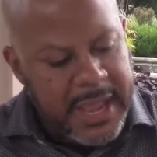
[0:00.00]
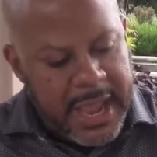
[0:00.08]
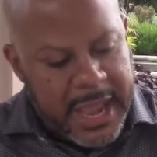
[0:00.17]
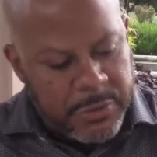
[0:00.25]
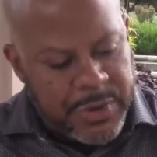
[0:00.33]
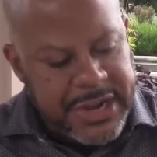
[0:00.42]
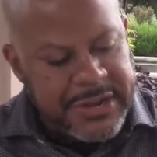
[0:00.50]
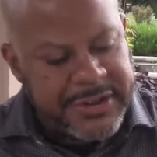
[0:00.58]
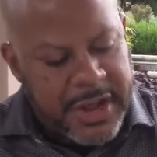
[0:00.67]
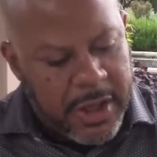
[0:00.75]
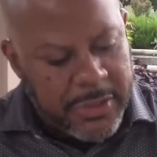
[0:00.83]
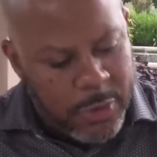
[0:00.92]
and when he
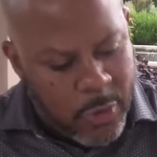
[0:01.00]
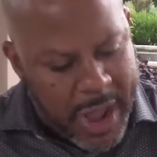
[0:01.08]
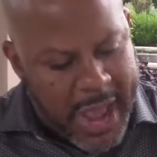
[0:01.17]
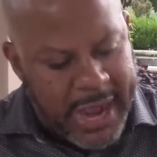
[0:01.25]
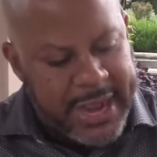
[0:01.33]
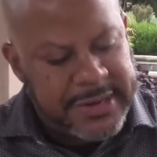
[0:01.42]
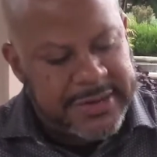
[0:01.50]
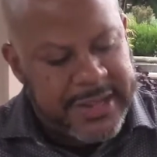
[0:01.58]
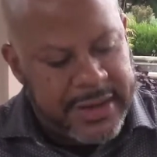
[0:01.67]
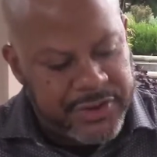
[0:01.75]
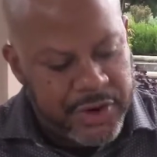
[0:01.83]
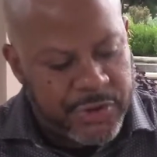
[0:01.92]
saw the wagons
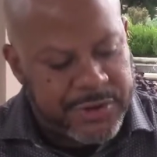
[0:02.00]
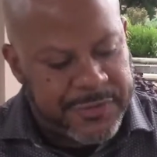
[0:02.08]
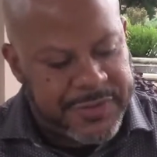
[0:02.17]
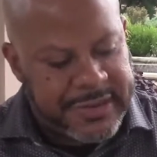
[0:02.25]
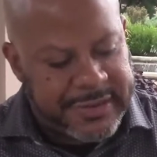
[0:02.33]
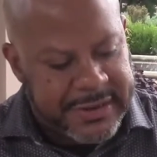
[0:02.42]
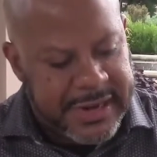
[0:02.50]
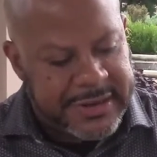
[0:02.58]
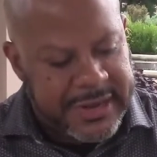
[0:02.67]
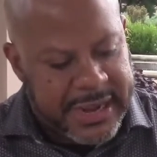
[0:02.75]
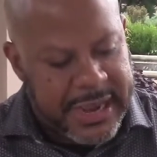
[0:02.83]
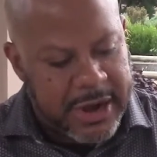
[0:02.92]
that Joseph had sent
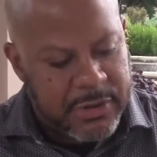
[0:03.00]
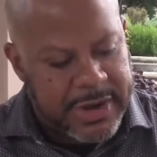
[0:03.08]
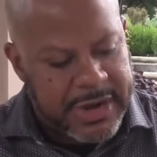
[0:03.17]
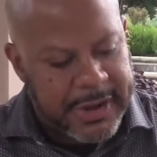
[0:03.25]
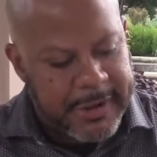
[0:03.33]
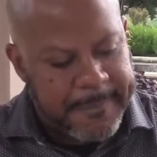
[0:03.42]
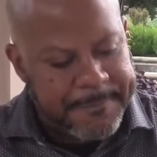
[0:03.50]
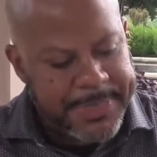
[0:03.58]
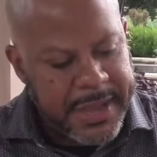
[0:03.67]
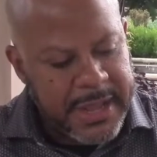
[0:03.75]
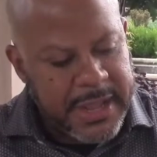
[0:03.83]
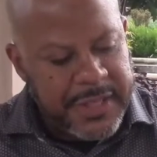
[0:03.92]
to carry him,
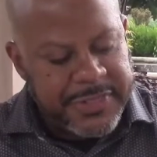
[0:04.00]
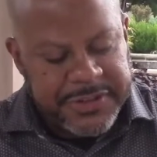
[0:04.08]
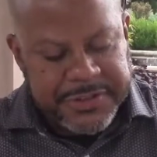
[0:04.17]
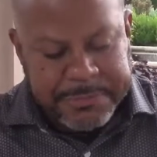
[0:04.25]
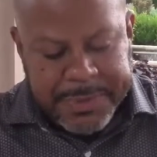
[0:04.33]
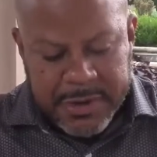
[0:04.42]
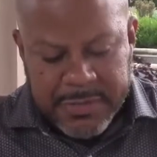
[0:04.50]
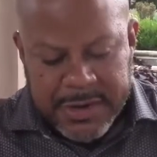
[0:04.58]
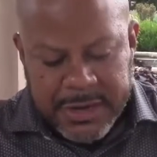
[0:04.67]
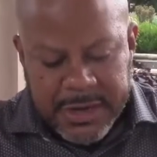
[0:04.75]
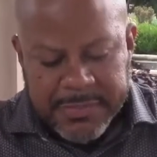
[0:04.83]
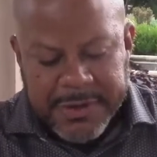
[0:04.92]
the
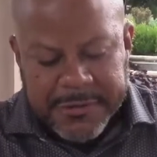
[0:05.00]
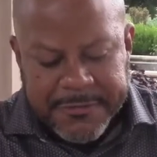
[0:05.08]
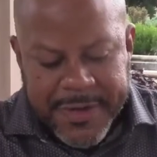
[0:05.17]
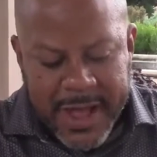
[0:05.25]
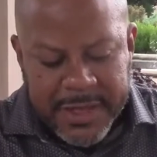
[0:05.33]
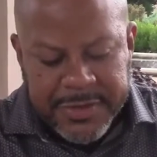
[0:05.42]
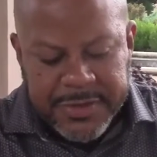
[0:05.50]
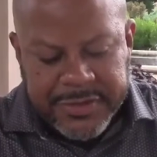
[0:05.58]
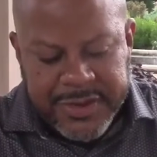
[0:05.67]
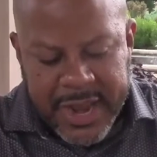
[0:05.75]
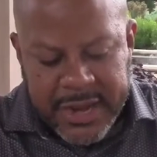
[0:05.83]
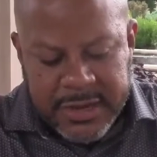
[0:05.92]
spirit of their father
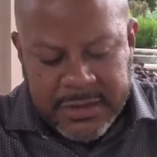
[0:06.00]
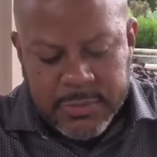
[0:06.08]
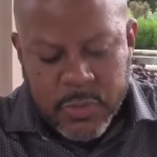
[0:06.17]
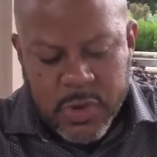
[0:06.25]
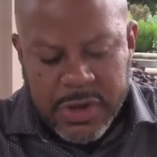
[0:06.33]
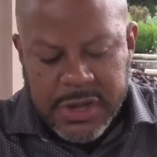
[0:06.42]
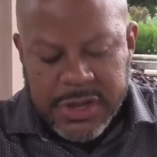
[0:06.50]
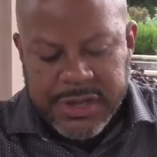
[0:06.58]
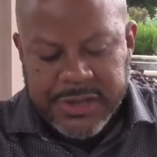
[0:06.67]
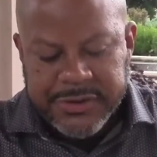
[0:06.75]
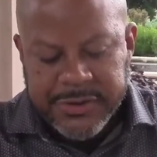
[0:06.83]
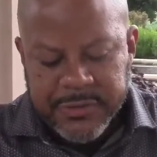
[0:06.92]
Jacob
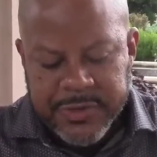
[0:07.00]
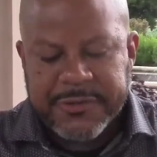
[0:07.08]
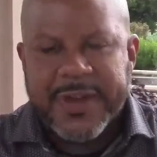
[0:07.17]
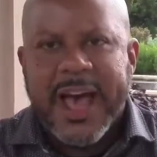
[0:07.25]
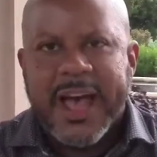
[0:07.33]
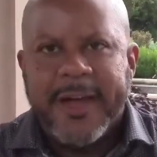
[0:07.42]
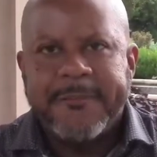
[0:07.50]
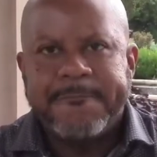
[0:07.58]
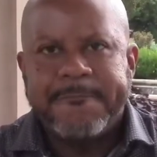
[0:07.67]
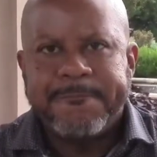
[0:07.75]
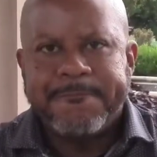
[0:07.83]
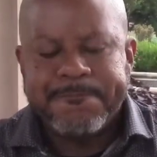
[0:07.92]
was revived.
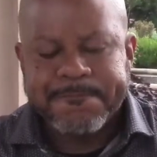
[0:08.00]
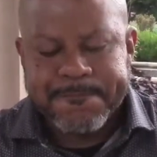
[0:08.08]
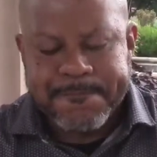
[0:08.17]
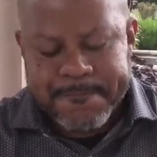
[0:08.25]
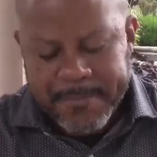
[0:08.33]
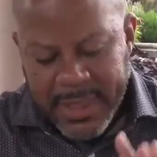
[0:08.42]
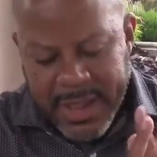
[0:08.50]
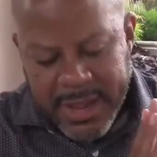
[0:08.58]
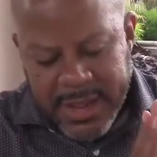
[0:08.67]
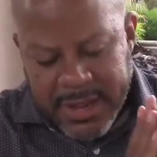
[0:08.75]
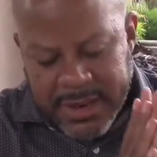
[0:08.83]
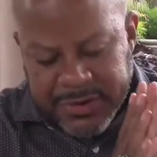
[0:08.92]

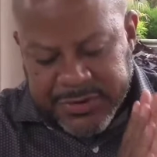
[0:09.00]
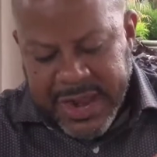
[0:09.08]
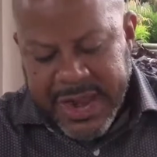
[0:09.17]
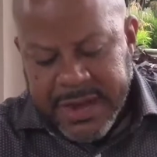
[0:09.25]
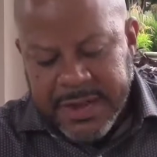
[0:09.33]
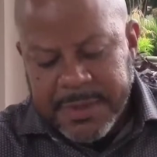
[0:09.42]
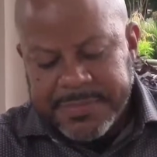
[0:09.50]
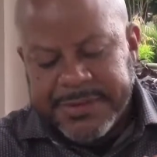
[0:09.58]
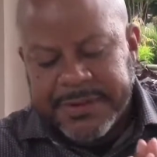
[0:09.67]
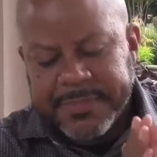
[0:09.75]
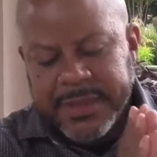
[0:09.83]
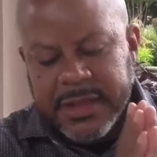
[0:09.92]

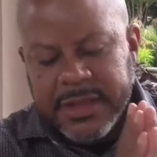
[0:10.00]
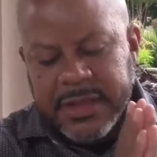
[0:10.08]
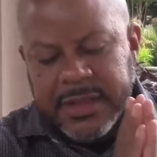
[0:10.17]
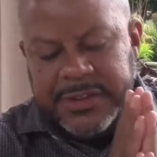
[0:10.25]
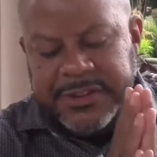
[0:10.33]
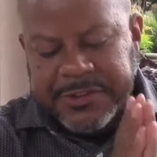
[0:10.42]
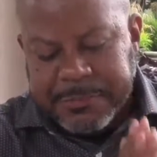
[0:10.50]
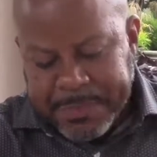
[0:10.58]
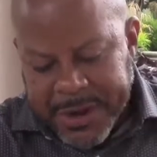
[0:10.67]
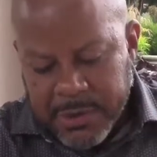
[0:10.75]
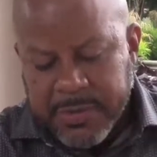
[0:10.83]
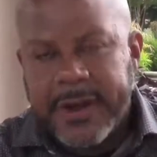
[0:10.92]
Jacob's
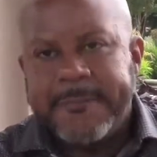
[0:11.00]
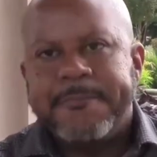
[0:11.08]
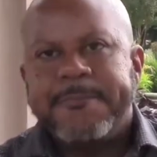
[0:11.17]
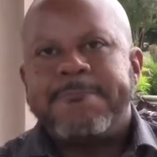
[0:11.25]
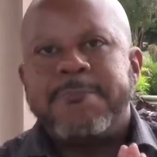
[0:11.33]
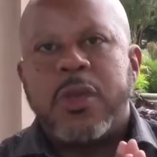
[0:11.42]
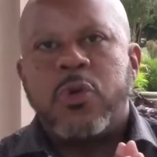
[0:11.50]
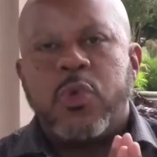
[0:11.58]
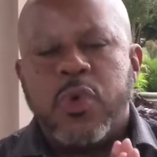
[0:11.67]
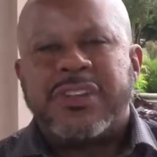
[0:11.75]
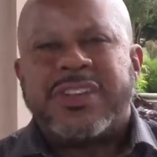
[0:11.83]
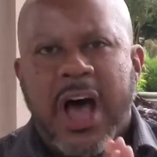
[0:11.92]
spirit
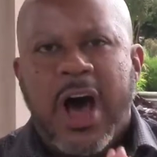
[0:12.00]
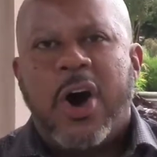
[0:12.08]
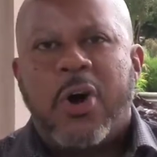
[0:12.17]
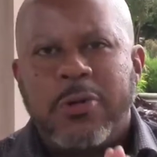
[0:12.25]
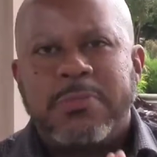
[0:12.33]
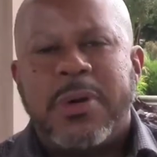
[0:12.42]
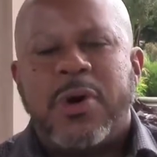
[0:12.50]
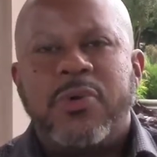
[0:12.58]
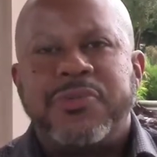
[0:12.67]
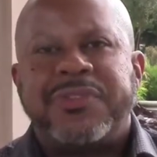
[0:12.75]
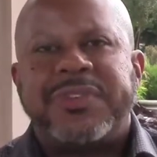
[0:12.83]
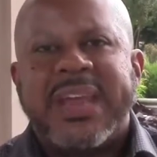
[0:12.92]
was
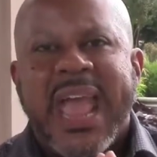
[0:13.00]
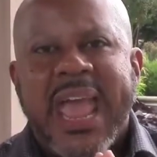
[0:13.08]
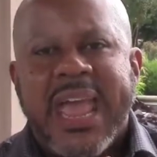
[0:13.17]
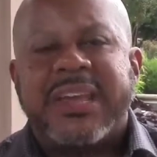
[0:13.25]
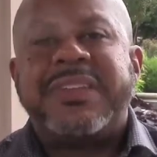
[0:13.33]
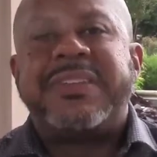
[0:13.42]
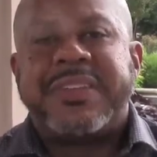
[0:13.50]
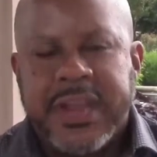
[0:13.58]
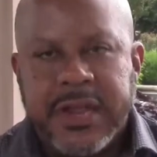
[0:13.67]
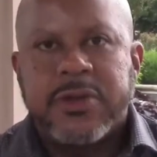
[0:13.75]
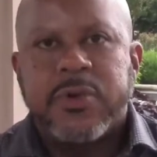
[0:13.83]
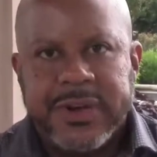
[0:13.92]
almost
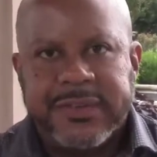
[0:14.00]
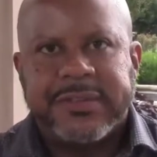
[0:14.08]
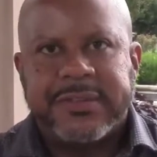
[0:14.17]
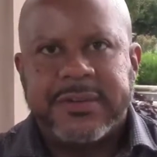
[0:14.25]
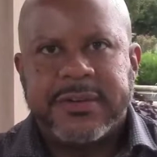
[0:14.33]
extinguished.